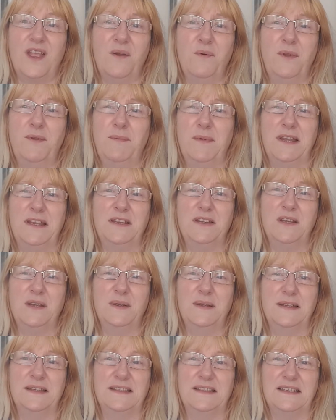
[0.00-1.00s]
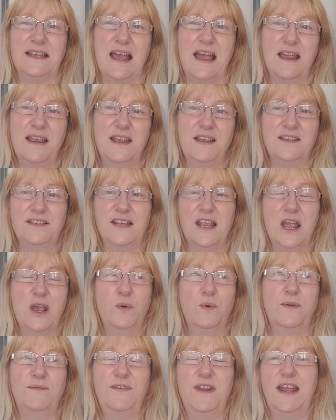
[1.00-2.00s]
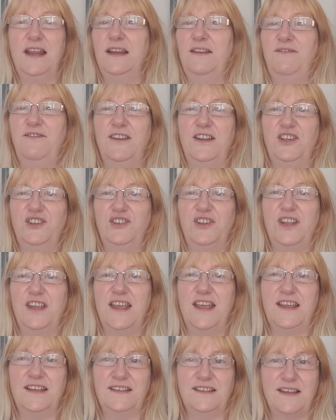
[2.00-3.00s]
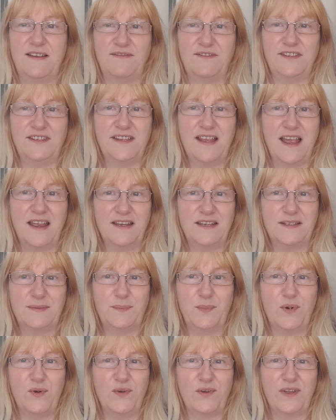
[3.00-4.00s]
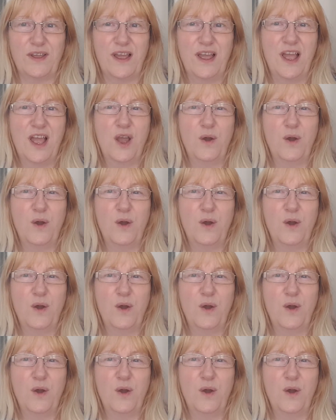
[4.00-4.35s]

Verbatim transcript: We've been doing science. We've nearly finished a year seven science book.